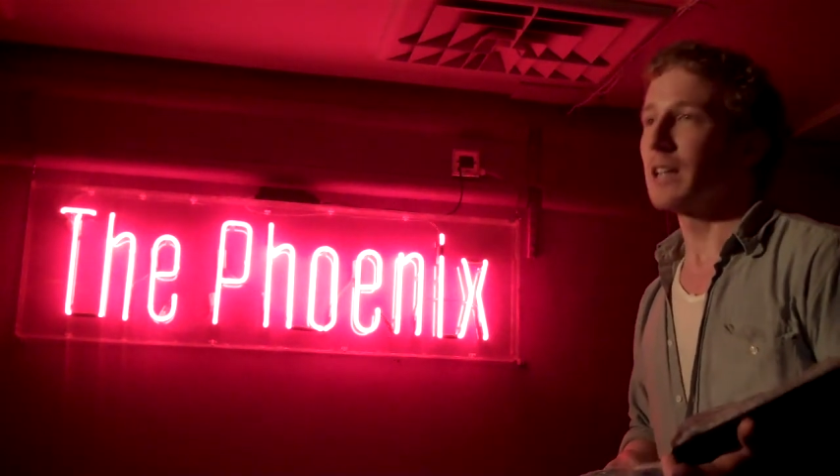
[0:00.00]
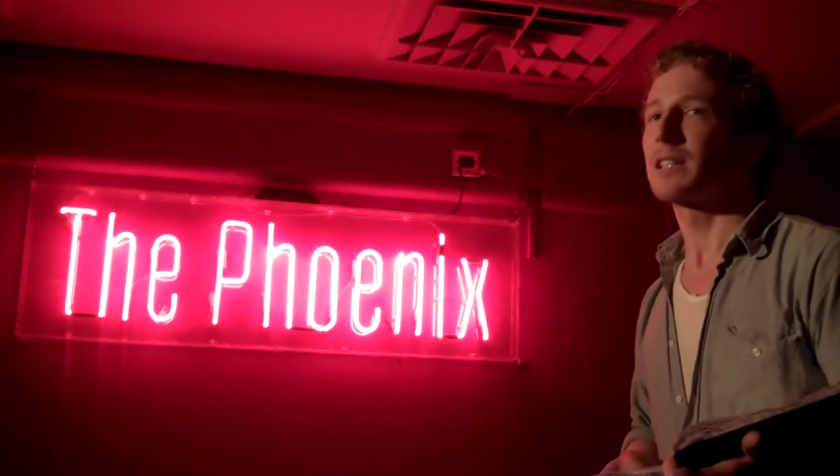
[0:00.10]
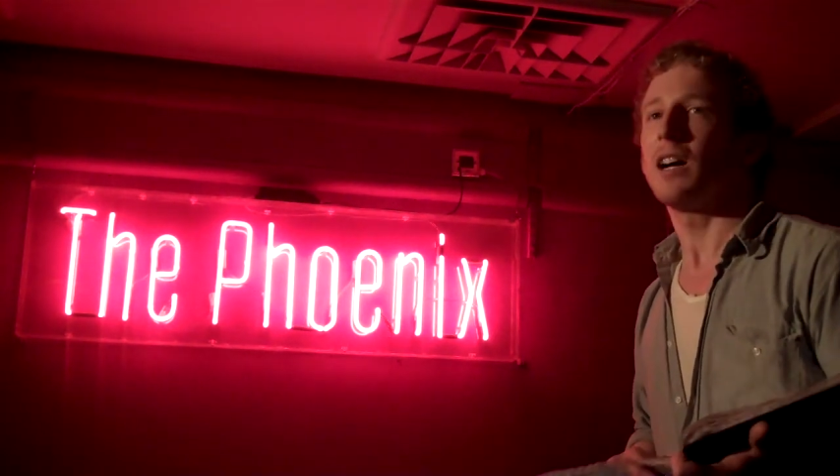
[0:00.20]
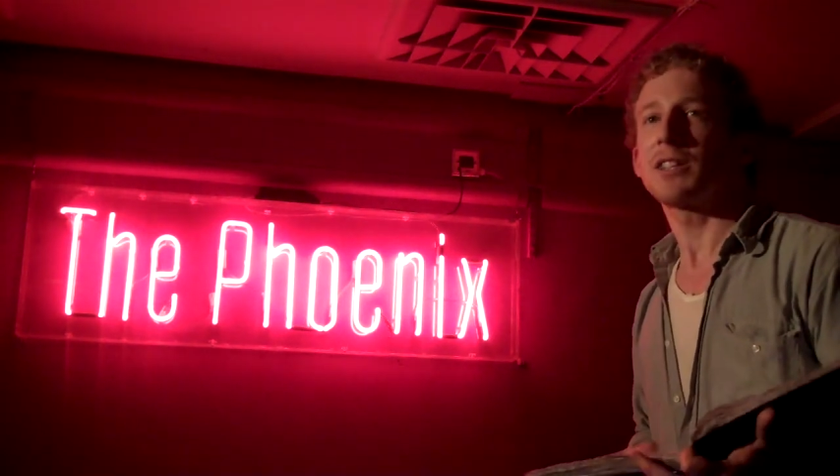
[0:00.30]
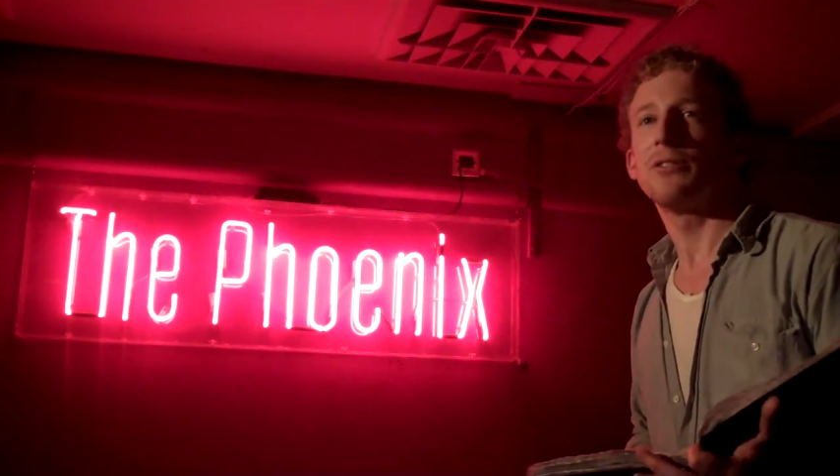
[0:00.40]
I
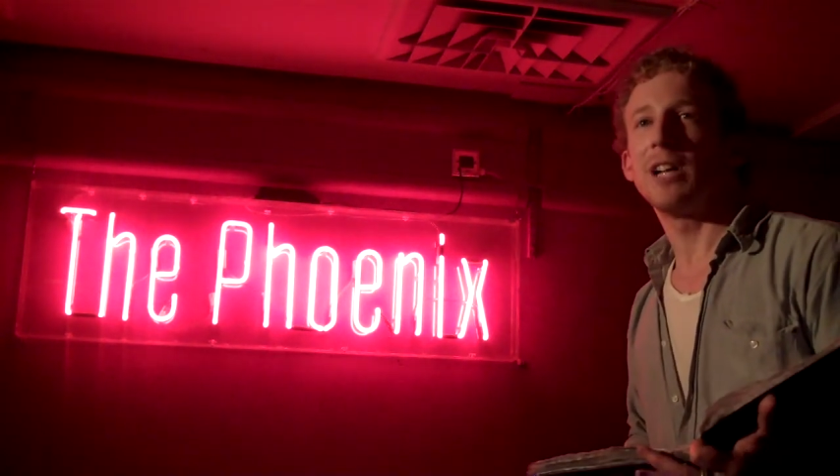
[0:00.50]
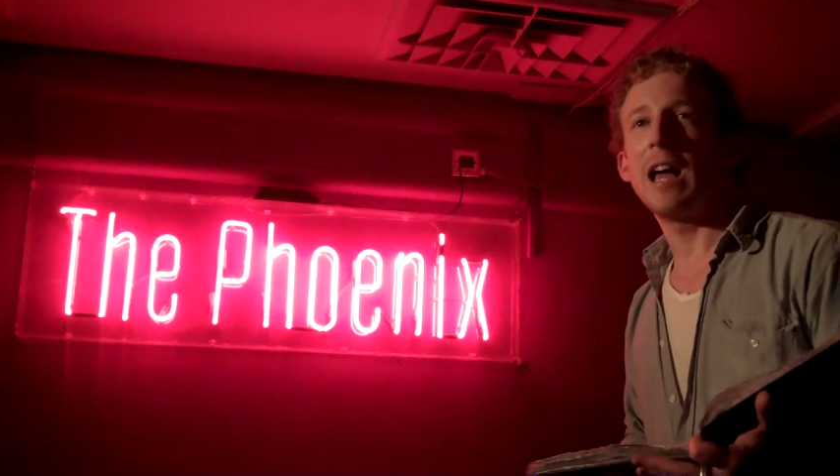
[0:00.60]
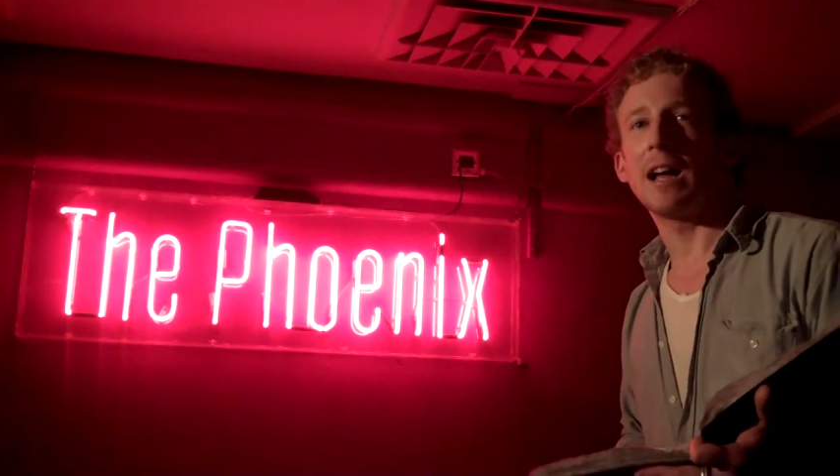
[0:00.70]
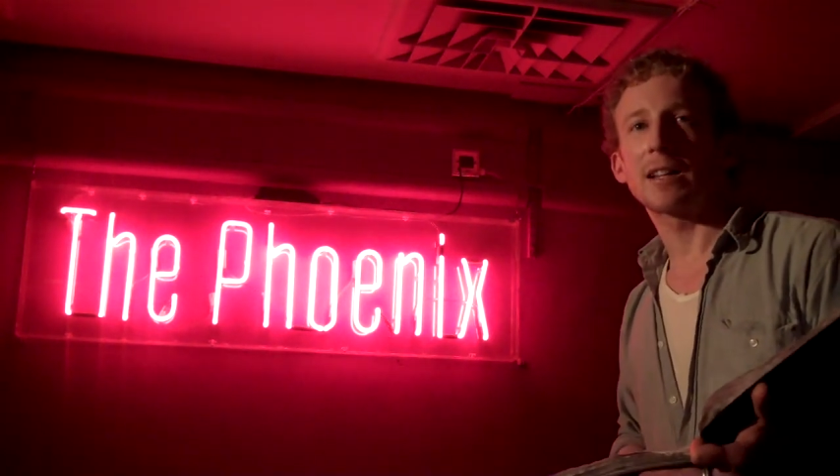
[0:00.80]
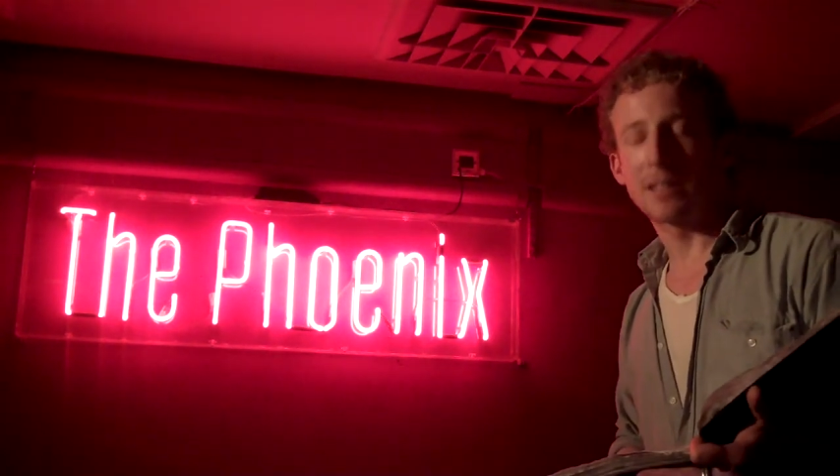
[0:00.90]
start to
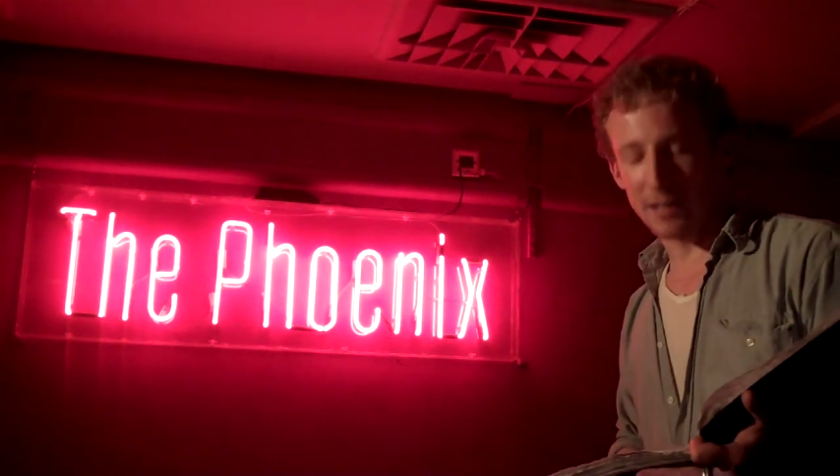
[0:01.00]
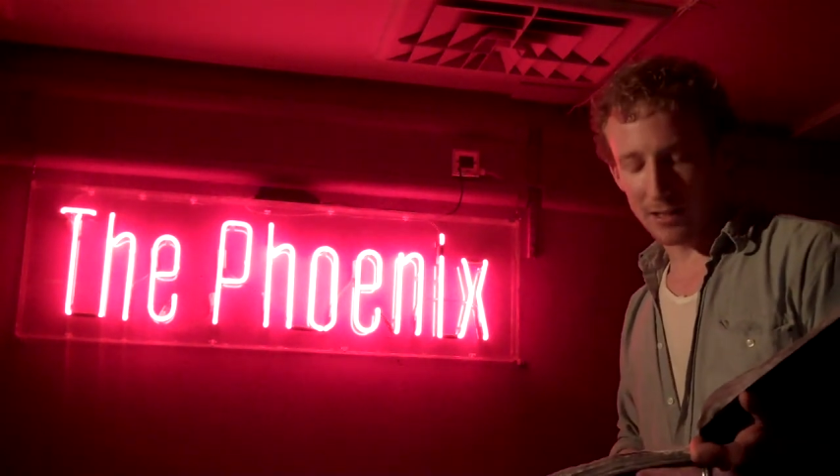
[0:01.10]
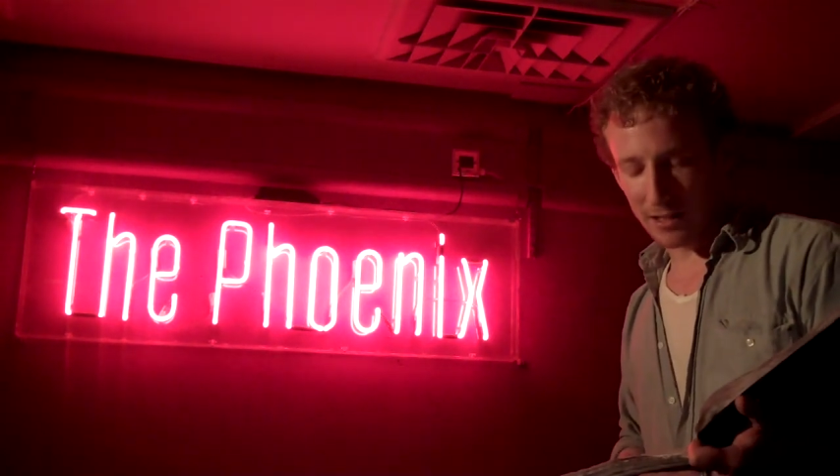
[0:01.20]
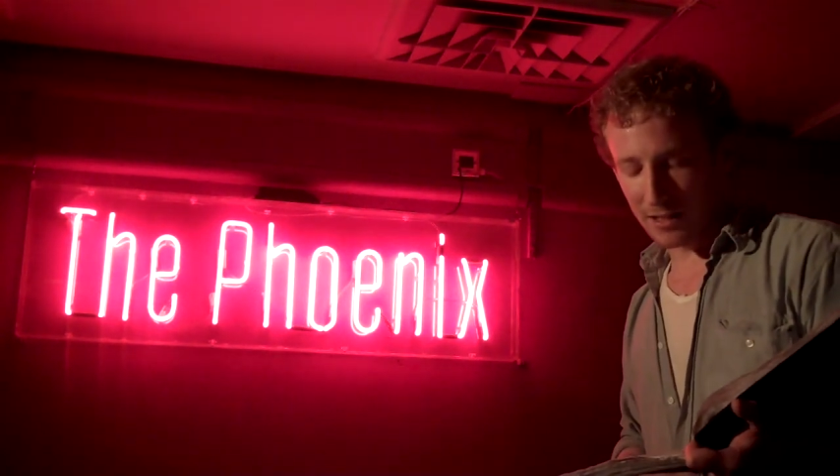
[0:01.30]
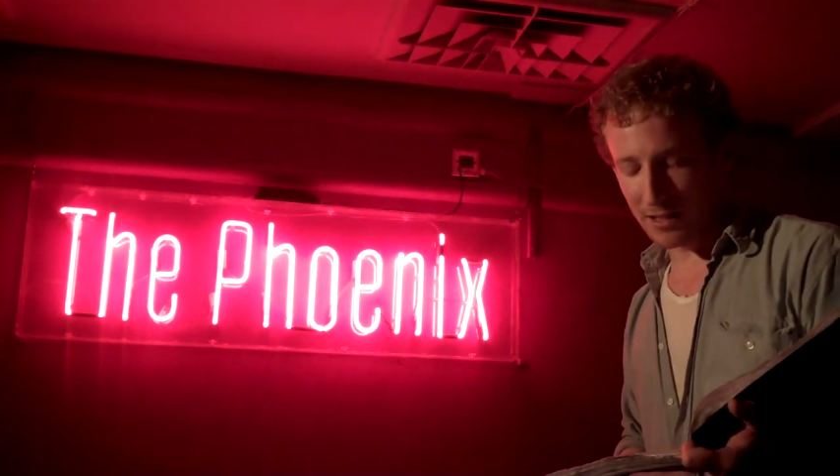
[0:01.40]
relax and
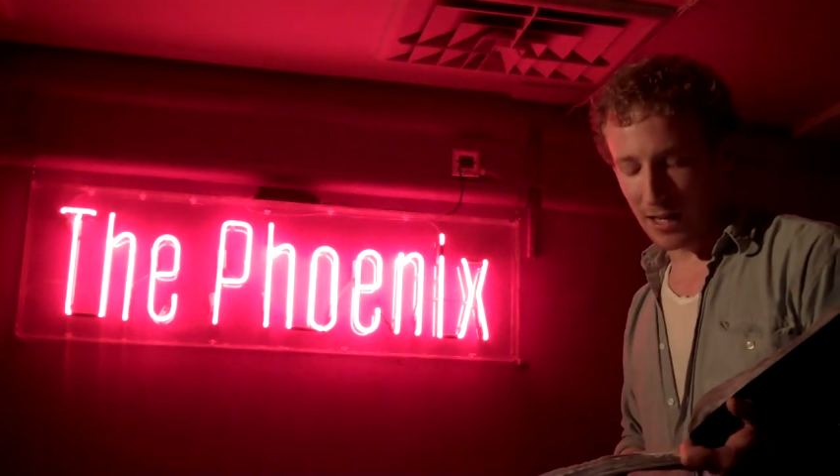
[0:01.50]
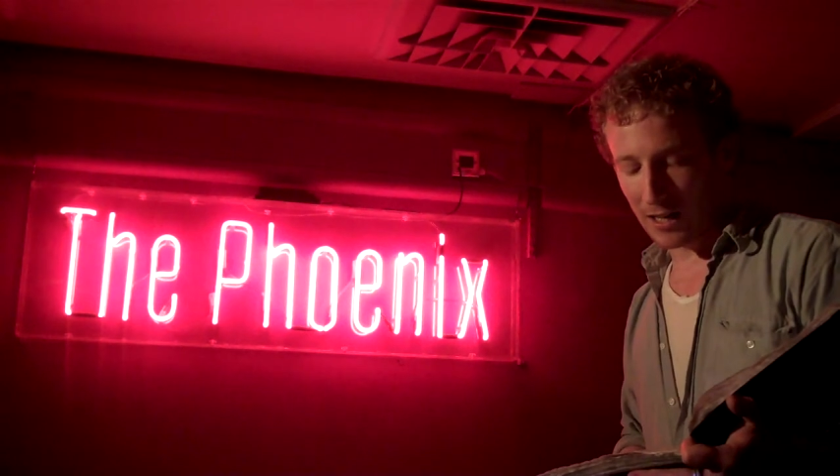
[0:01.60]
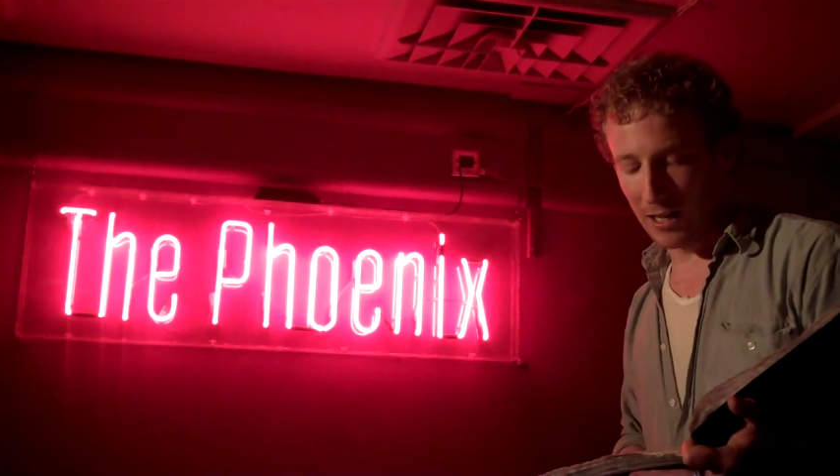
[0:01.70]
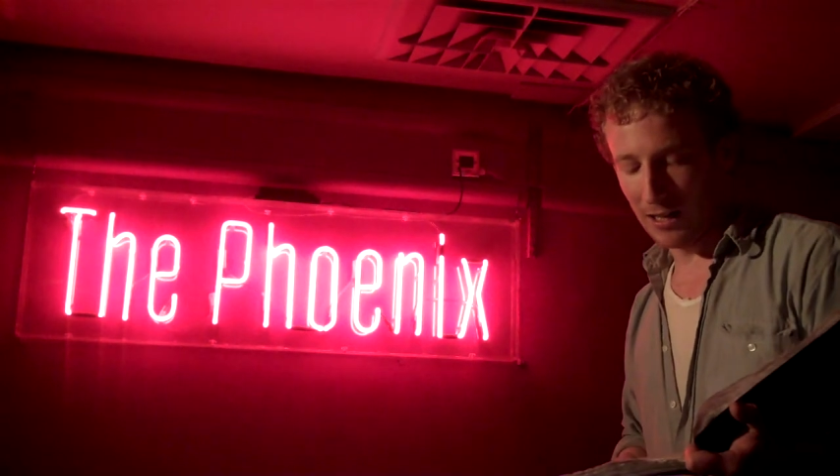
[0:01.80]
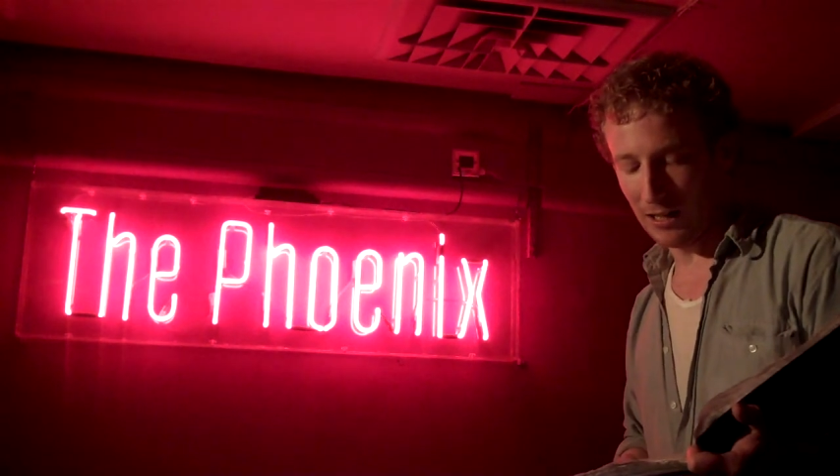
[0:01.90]
as the
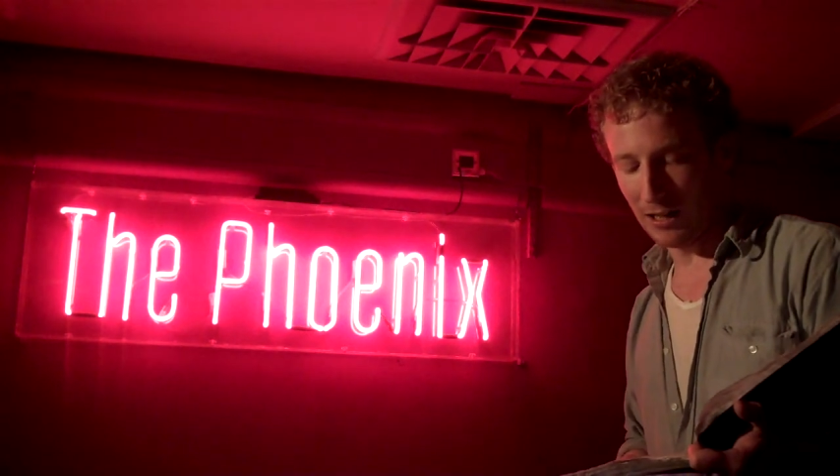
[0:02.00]
sick,